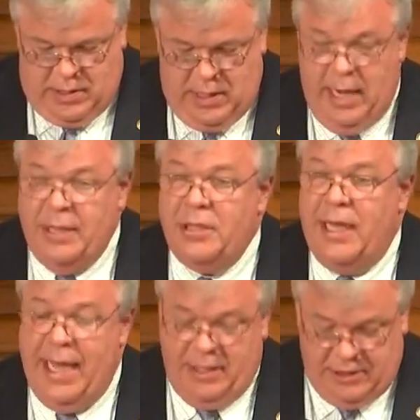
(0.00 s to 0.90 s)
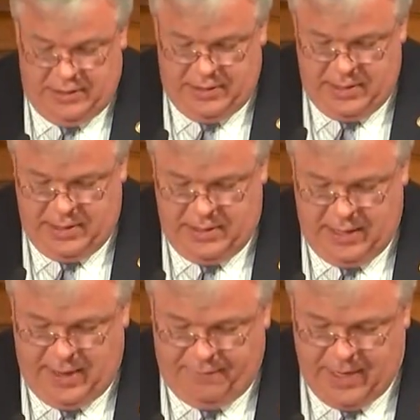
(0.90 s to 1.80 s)
In education,
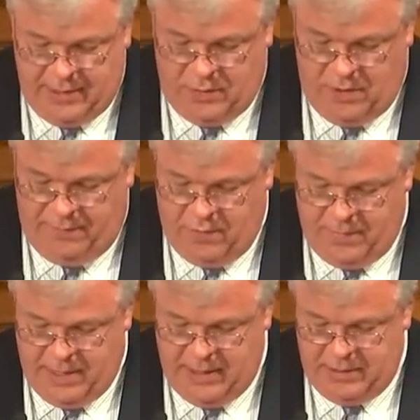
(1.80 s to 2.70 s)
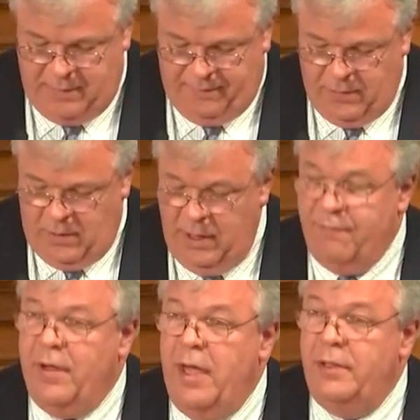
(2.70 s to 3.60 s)
the FY24 budget fully
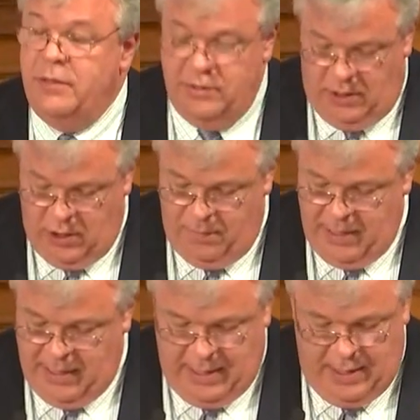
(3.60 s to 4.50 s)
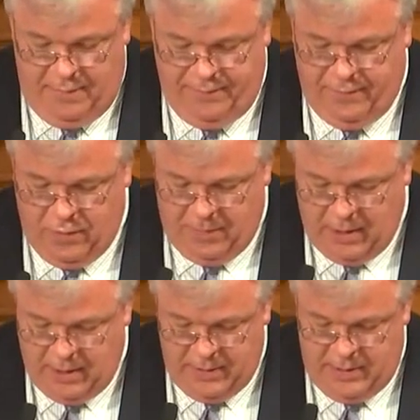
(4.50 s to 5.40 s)
funds the QBE
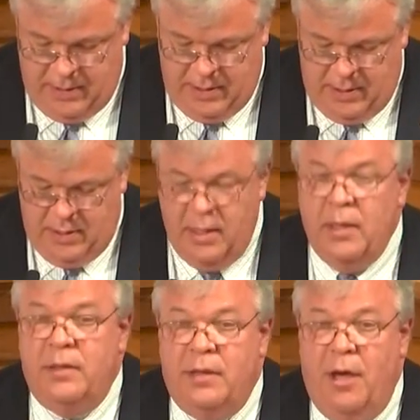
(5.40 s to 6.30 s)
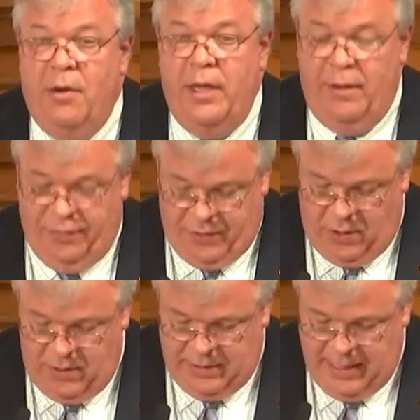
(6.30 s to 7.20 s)
formula, totaling
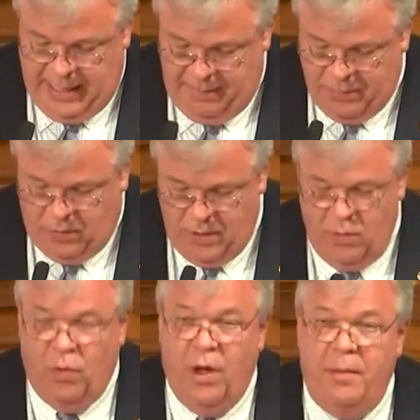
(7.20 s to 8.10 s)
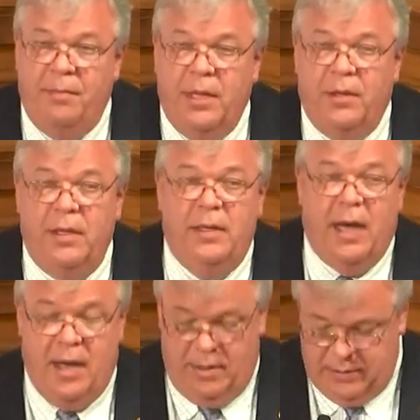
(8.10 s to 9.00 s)
$13.1 billion
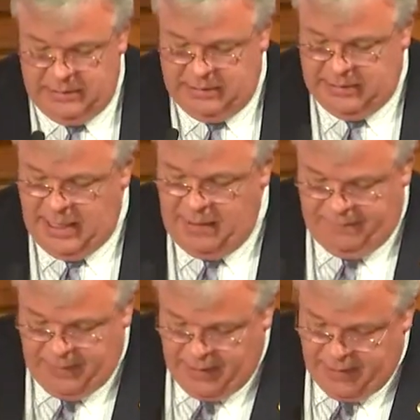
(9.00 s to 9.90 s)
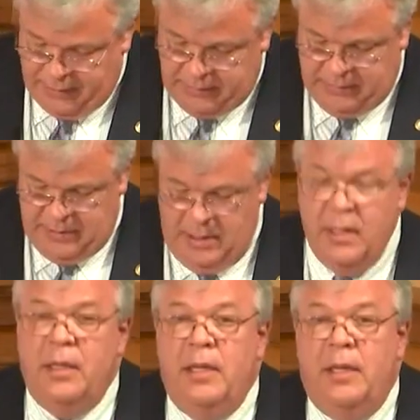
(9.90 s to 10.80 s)
in state funds.
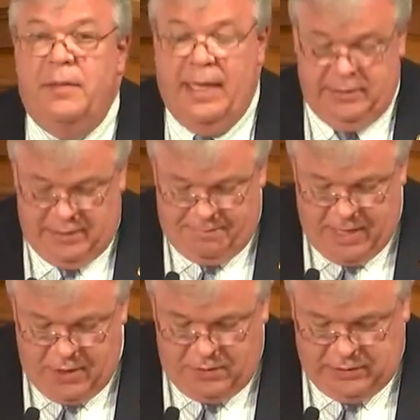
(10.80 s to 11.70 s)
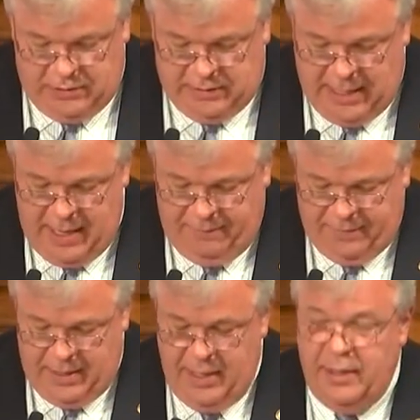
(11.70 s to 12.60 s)
That's the most state
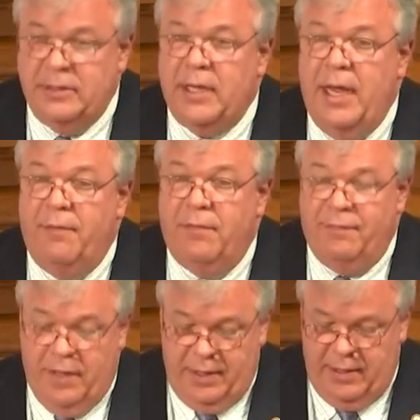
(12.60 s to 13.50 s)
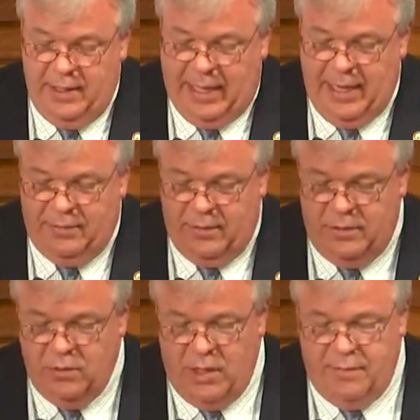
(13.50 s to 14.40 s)
funds ever funded to
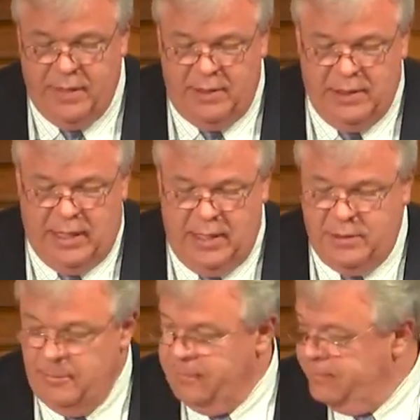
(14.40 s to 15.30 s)
K-12 education.